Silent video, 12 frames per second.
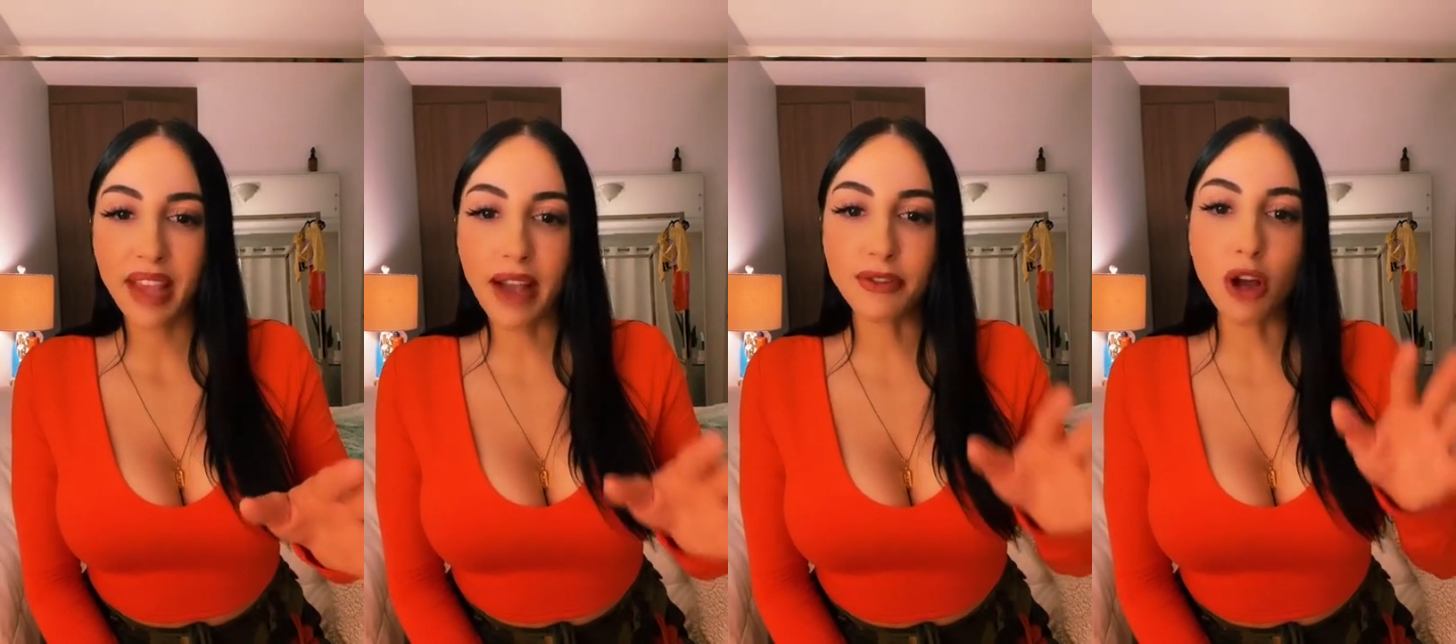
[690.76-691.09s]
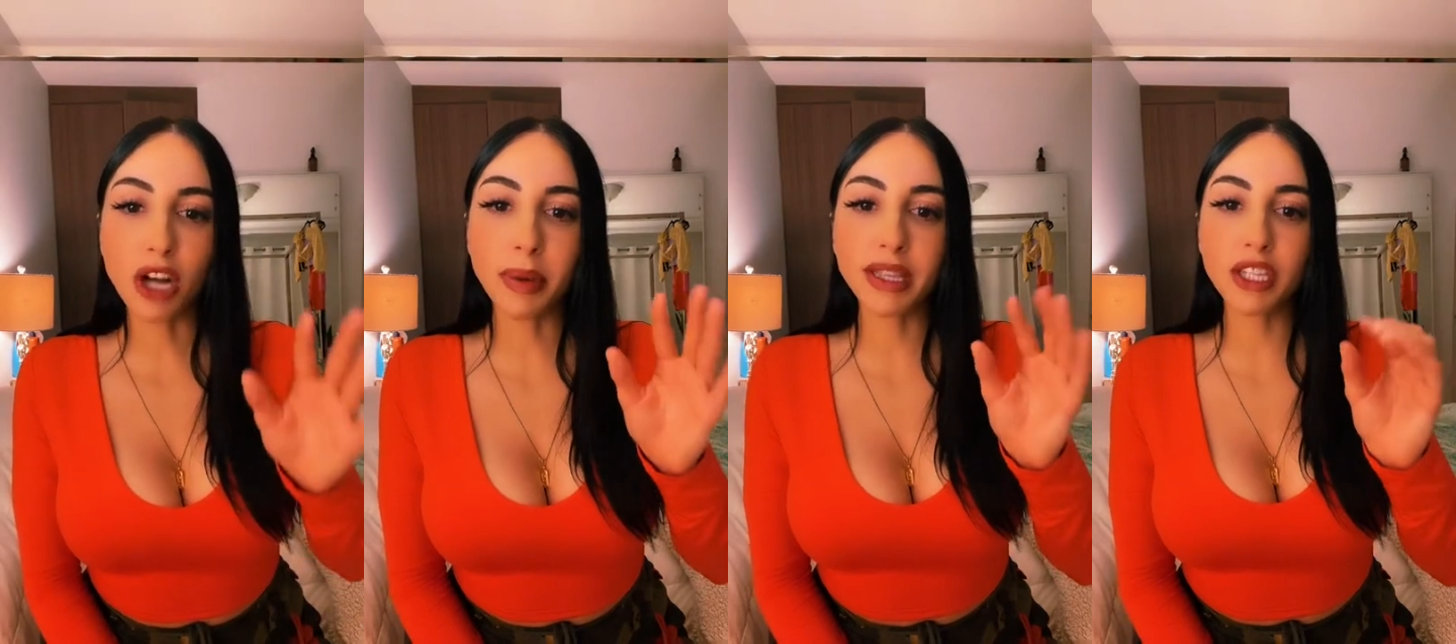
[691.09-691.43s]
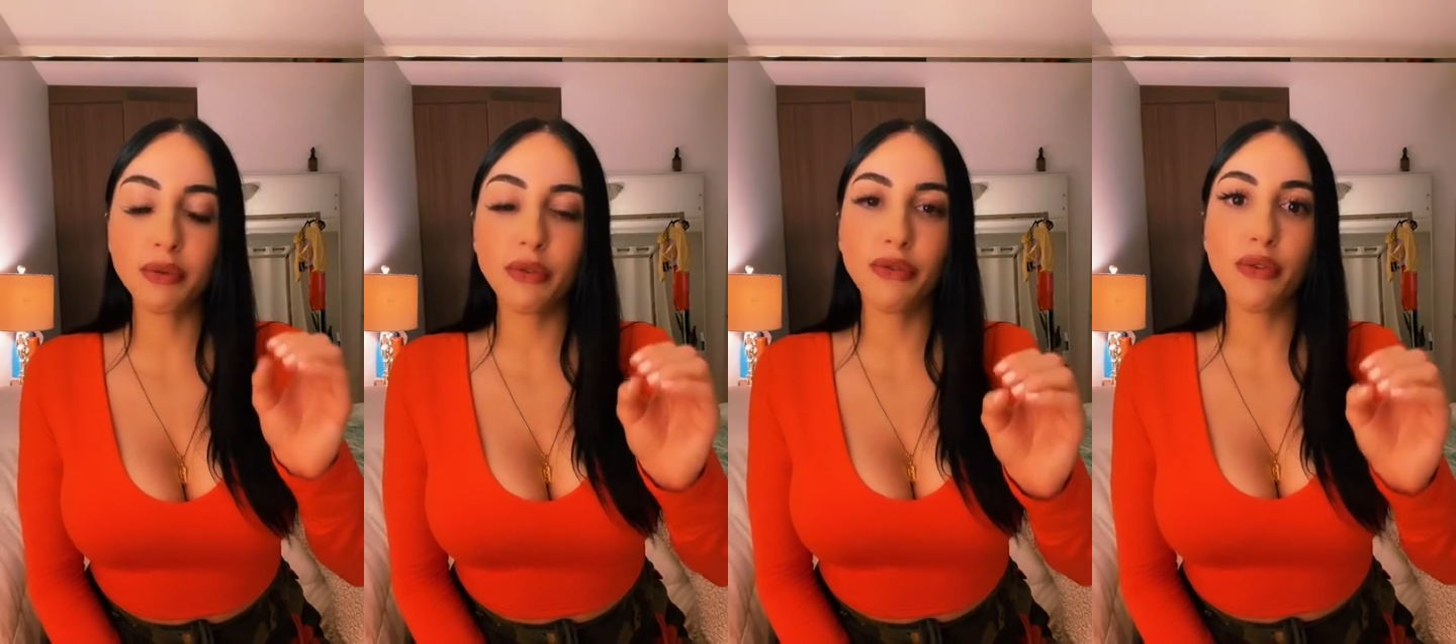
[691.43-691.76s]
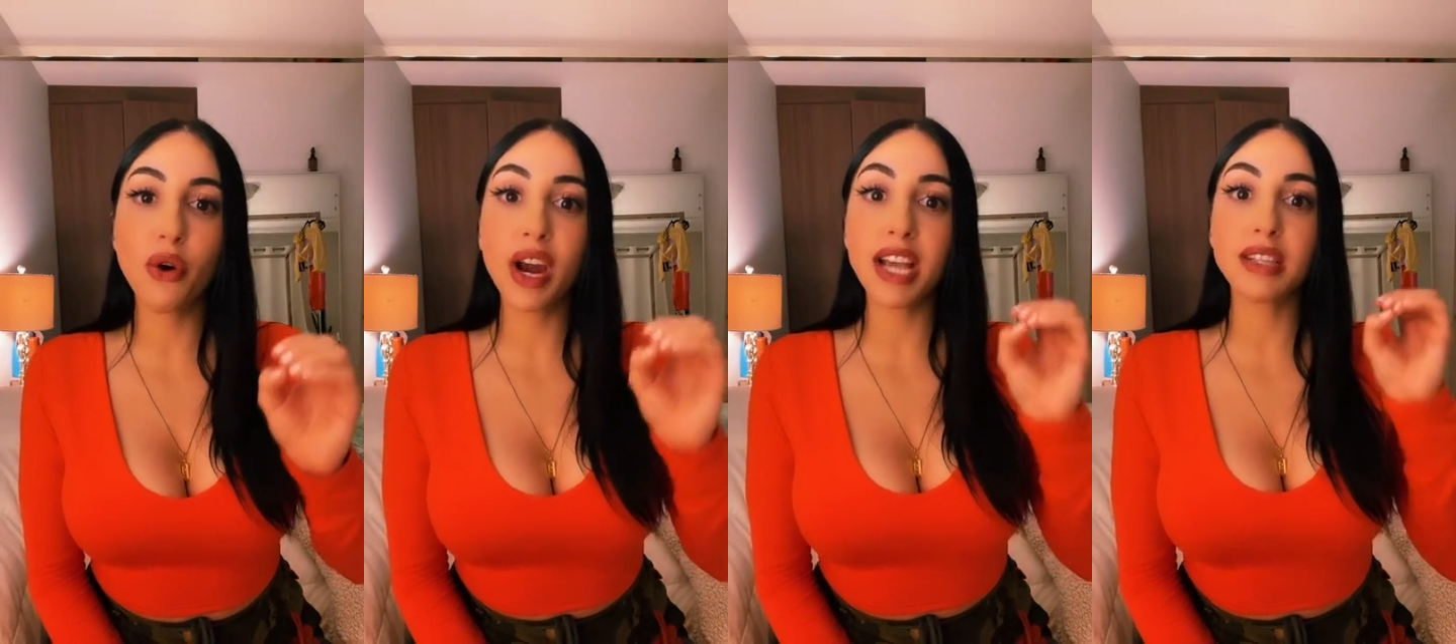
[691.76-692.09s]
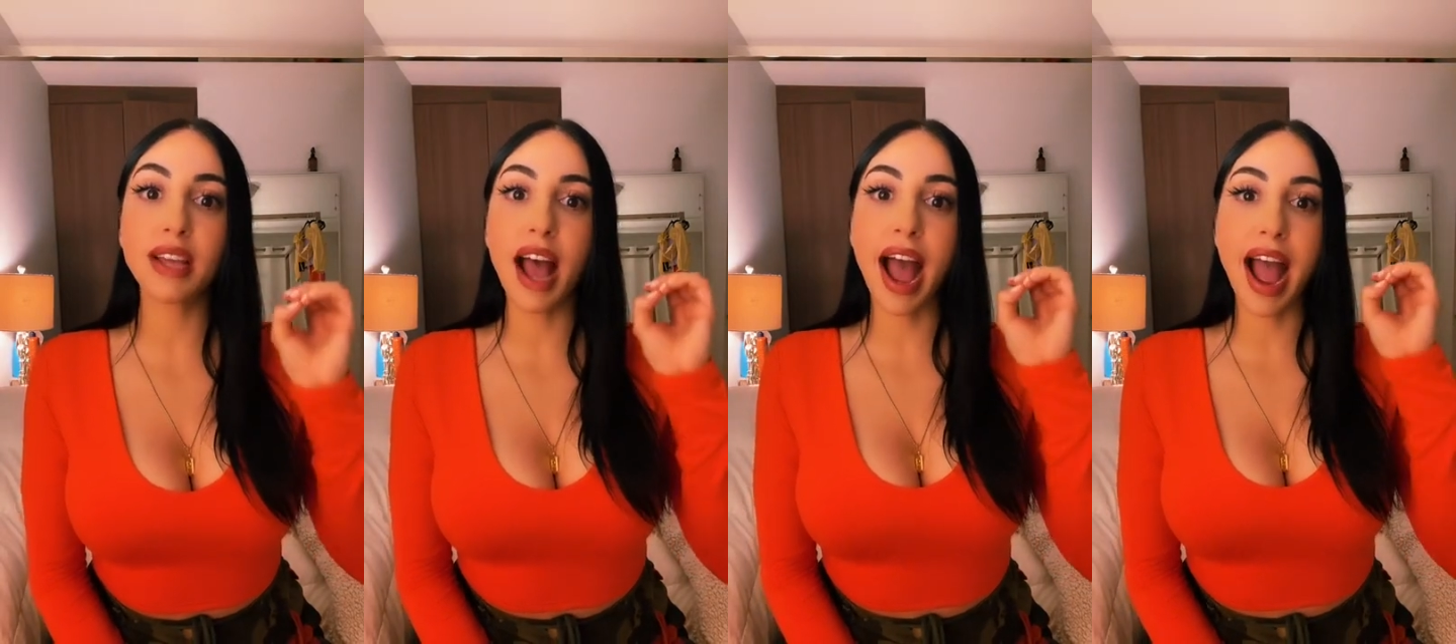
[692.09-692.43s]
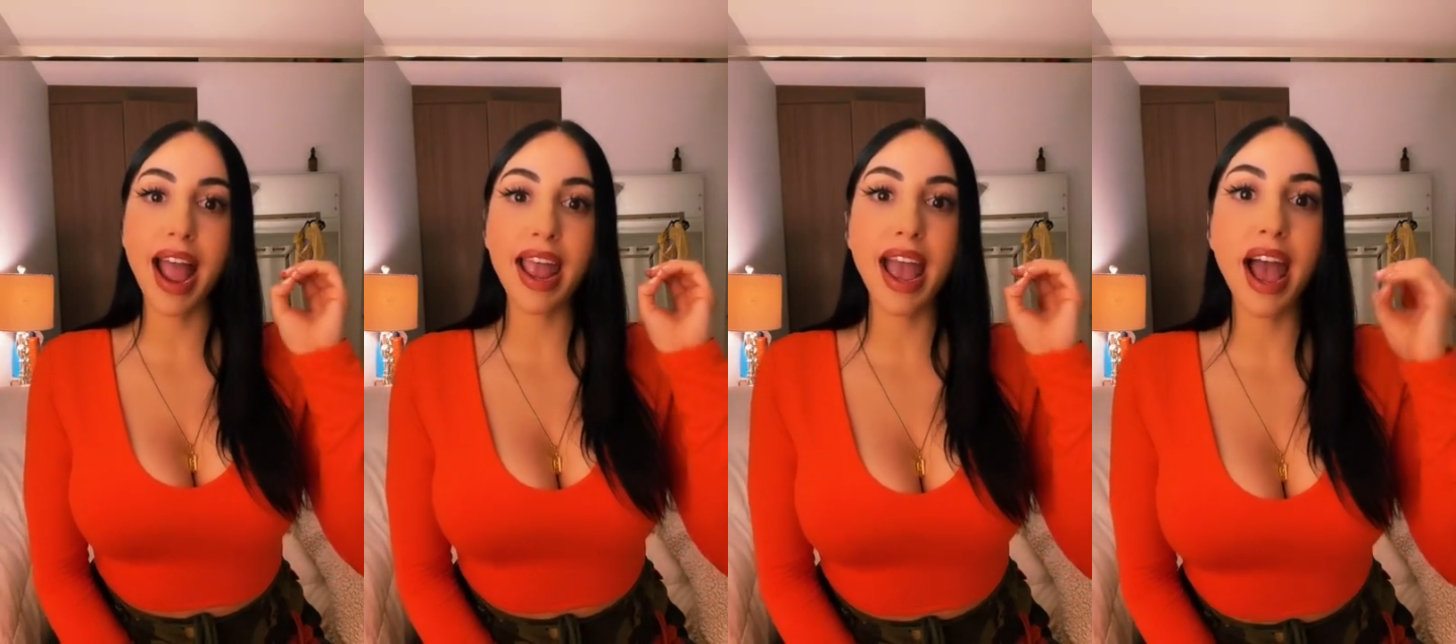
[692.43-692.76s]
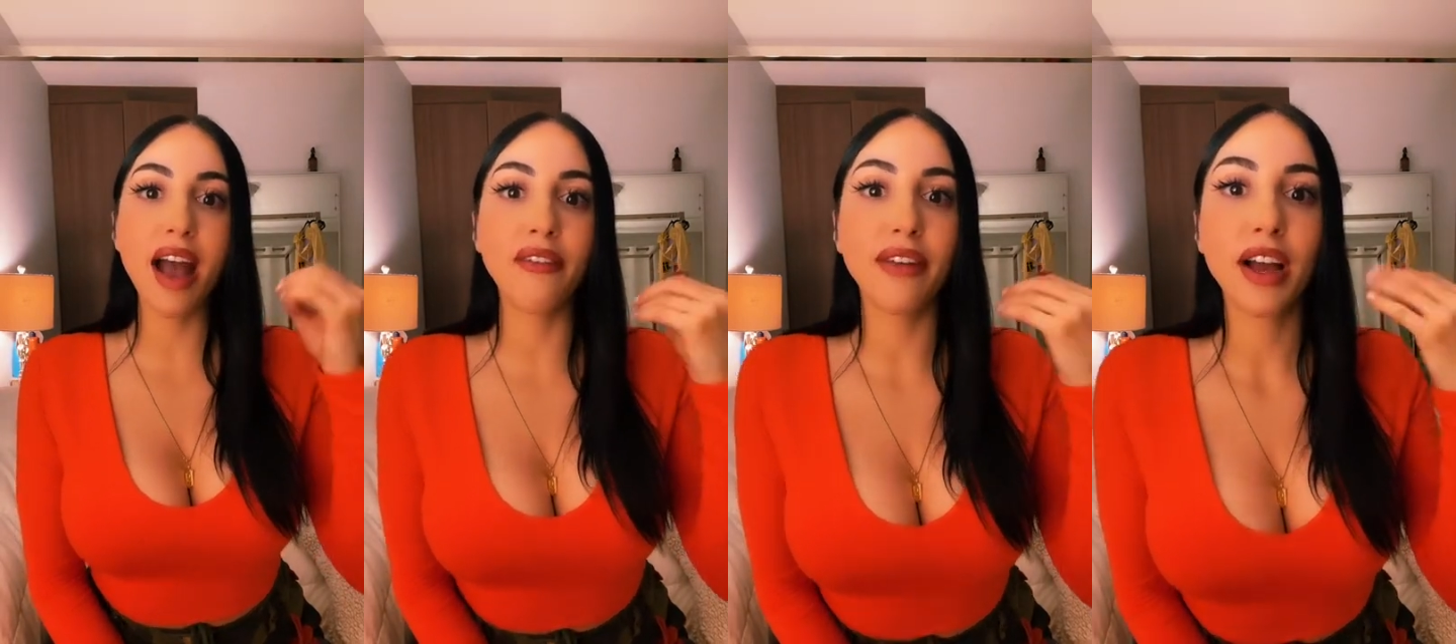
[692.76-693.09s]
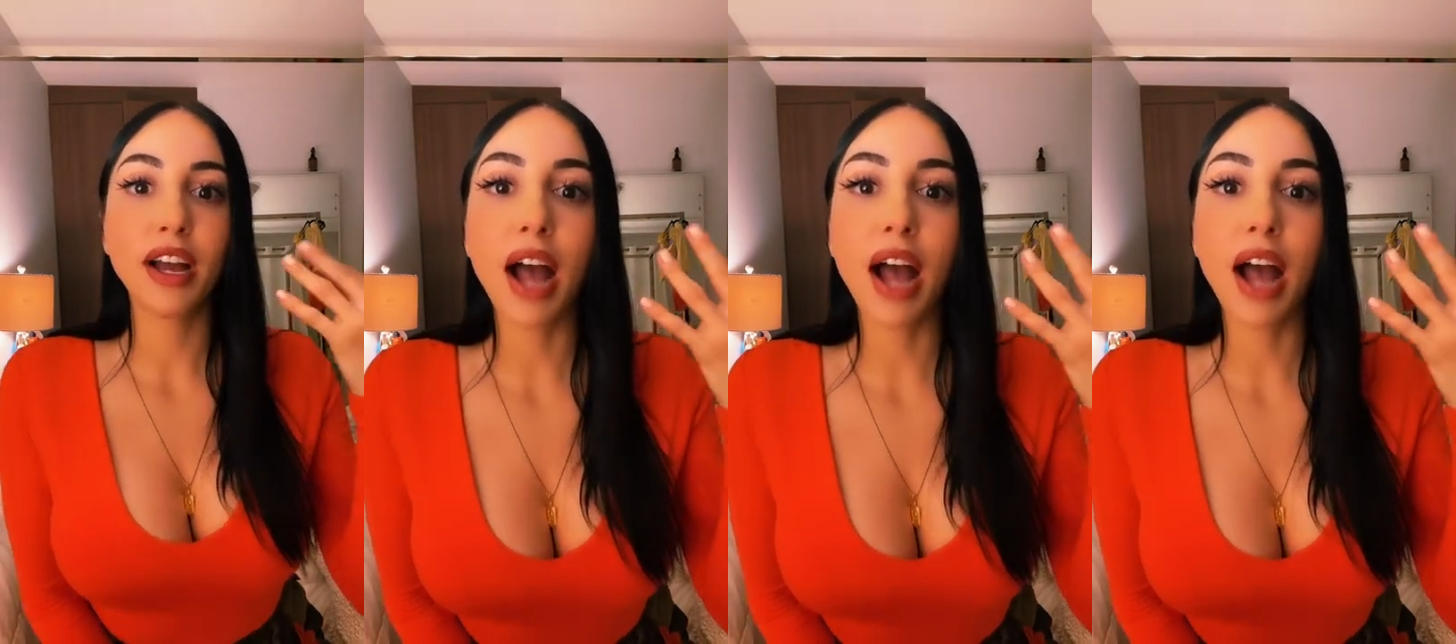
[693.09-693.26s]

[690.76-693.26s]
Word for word: I've talked about this before, is I